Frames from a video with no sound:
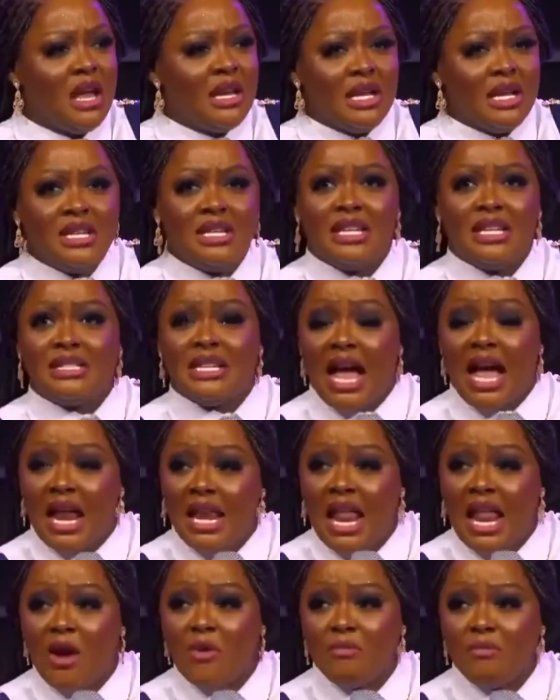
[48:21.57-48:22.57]
They didn't
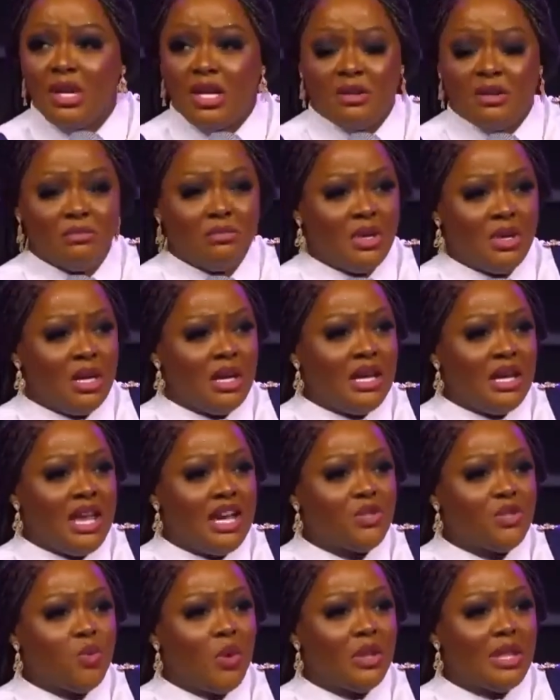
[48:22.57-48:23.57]
allow me.
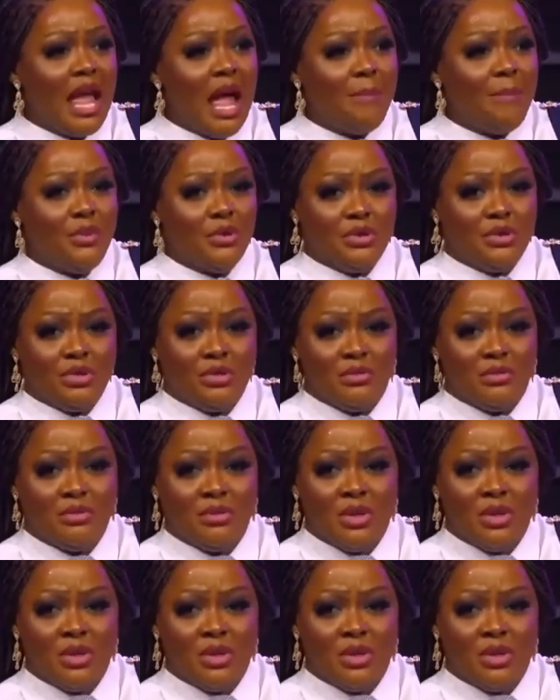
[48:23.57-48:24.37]
Guess what happened?